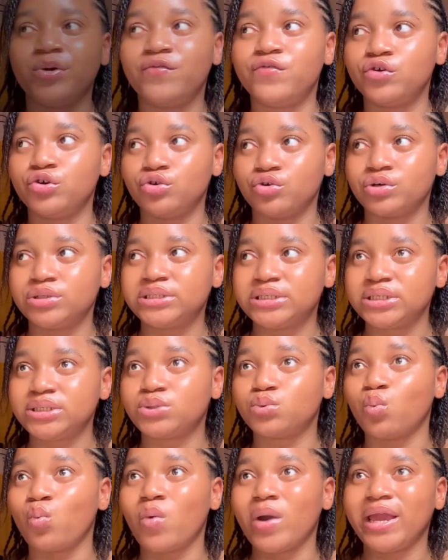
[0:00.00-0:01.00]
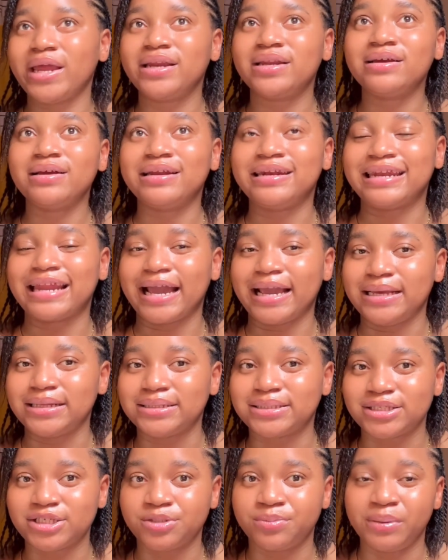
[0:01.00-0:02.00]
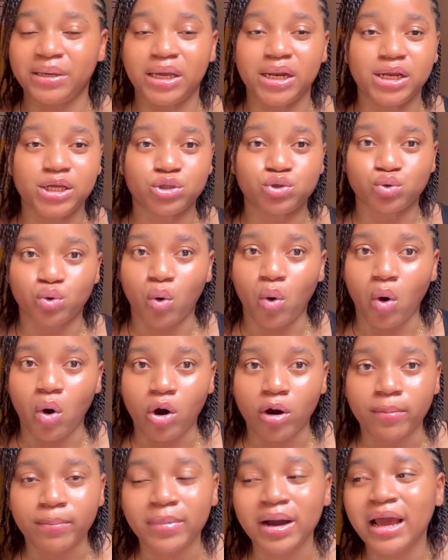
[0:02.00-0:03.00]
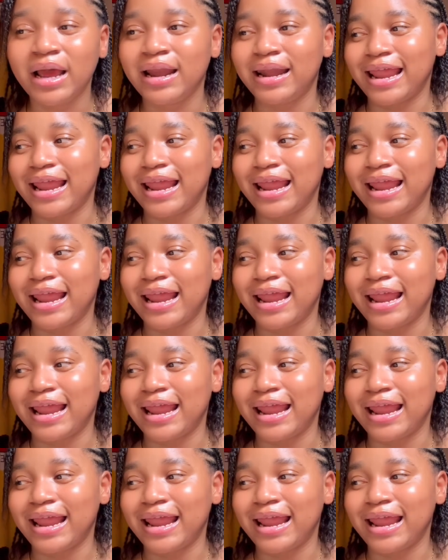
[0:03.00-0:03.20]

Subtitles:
if you notice, when night is beginning to come,